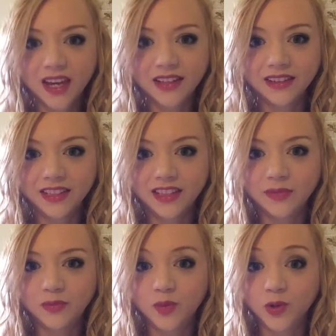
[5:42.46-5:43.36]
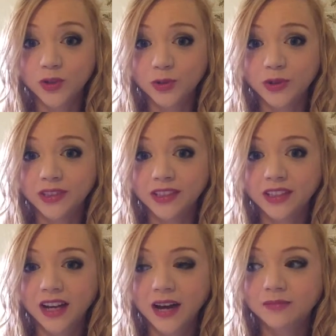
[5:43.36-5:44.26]
leaning more
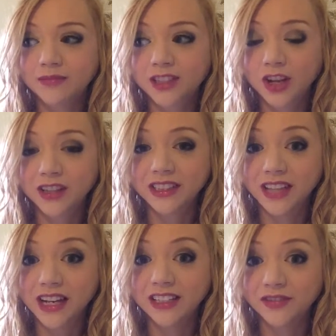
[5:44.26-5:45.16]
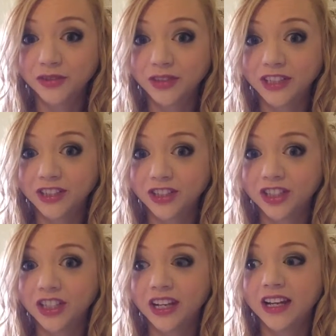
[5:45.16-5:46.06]
towards solid scientific
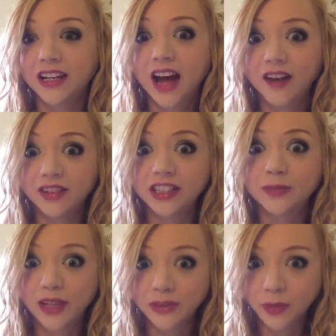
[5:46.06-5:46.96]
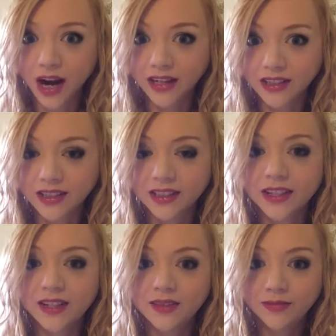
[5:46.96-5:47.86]
research and evidence-based practice,
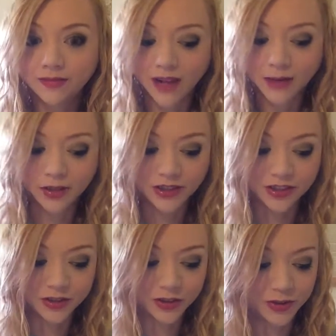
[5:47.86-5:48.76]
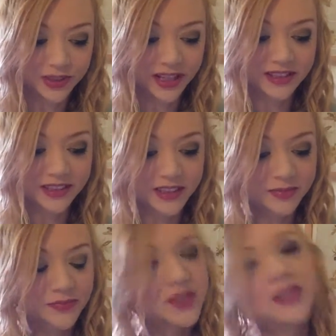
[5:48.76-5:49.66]
my personal two
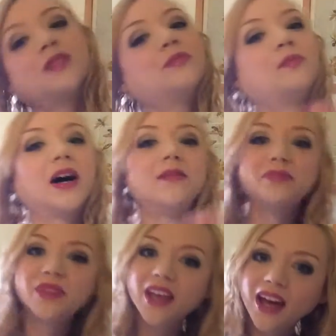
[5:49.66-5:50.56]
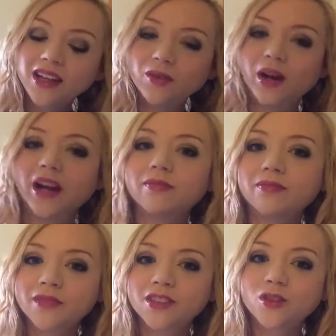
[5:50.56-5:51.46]
cents. But anyway,
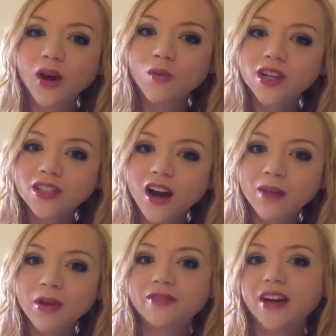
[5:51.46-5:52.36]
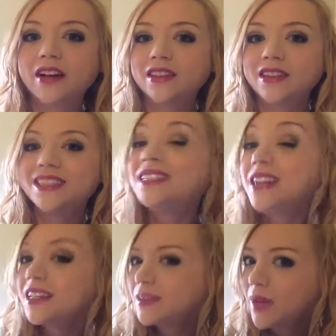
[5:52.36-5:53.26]
so I want to talk about the fact that this
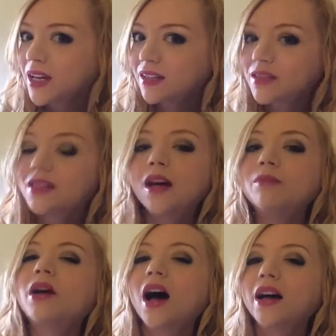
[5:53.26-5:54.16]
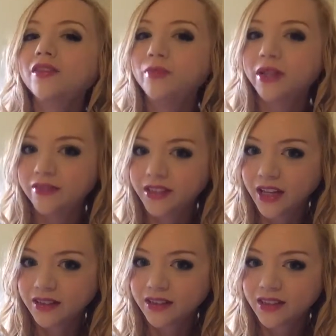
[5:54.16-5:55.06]
does make some kind of bit of
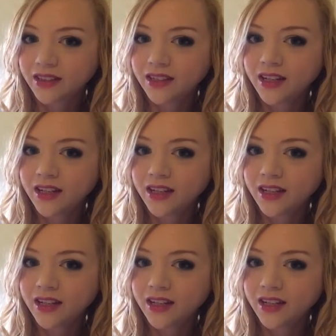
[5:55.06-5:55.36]
sense.